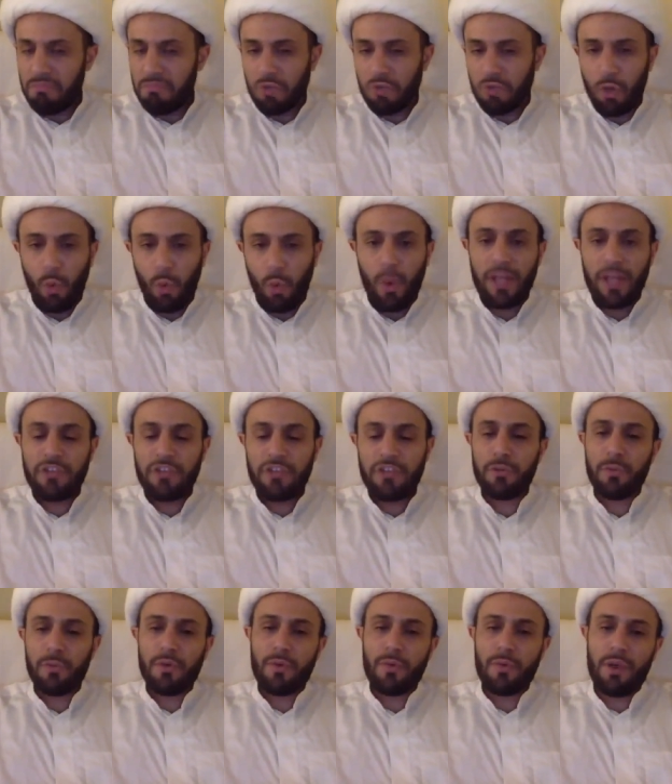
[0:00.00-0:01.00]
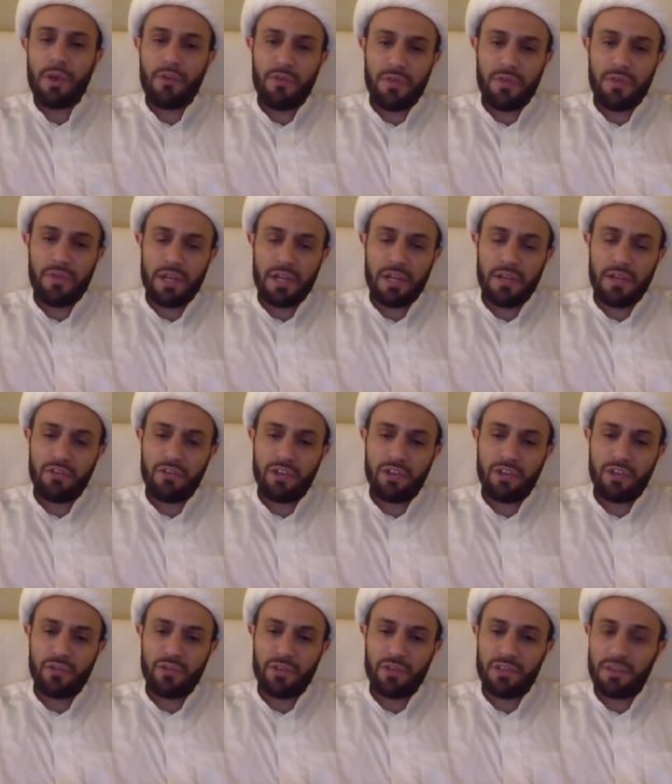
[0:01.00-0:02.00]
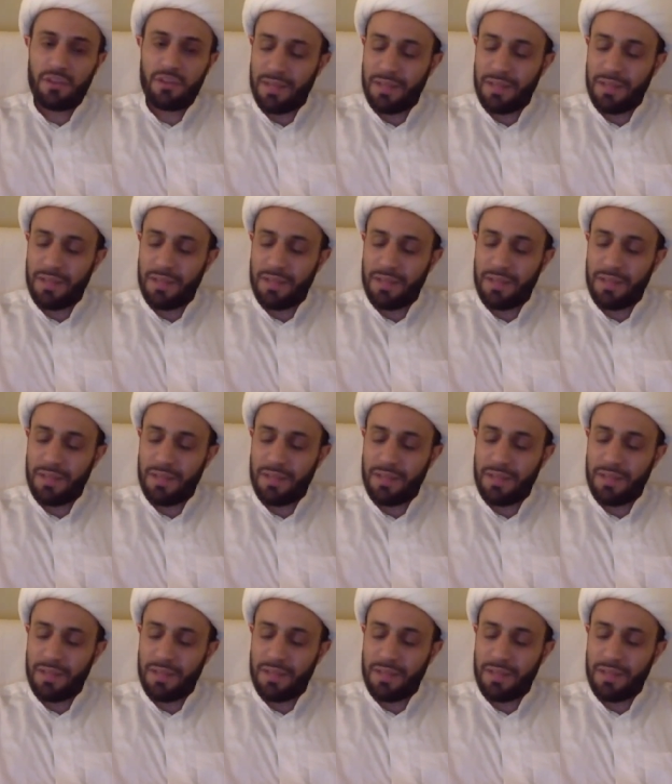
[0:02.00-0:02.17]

ways to prepare for the Day of Judgment.